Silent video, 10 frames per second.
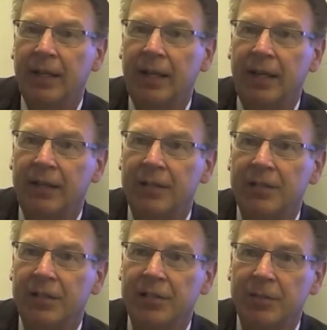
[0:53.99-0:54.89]
And
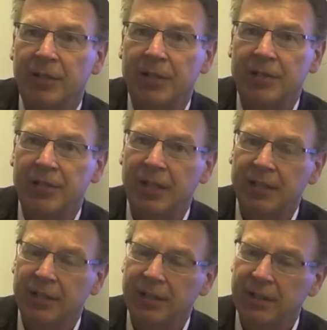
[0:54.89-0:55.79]
this system can
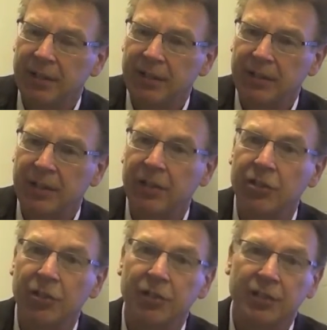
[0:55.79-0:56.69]
send
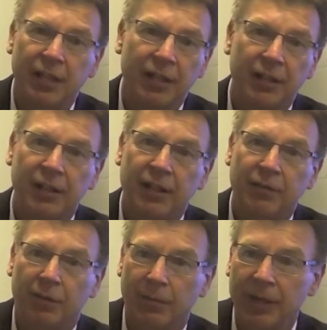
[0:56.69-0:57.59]
digital data link
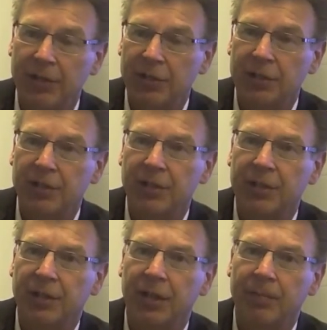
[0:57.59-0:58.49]
information to
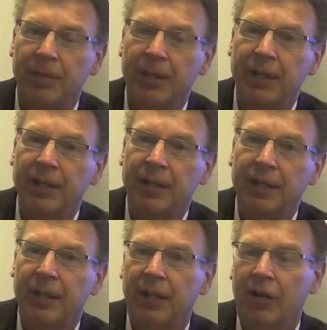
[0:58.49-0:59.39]
the company
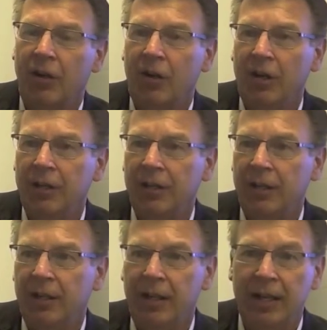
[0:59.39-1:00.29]
on
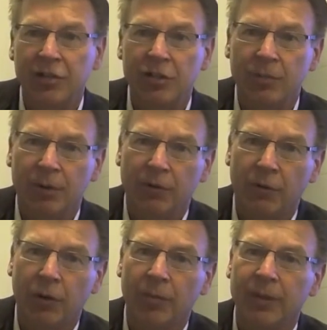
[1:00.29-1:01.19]
uh, engine
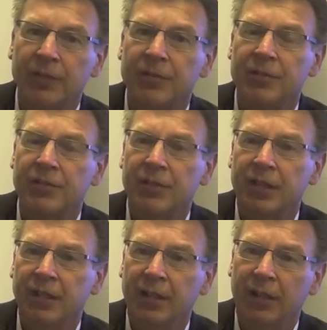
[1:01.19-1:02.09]
performance,
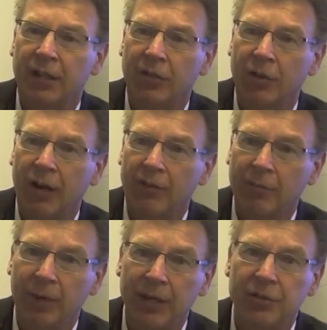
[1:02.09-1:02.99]
aircraft
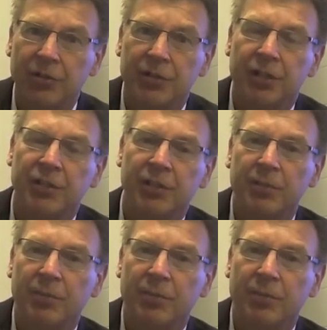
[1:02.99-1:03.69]
major systems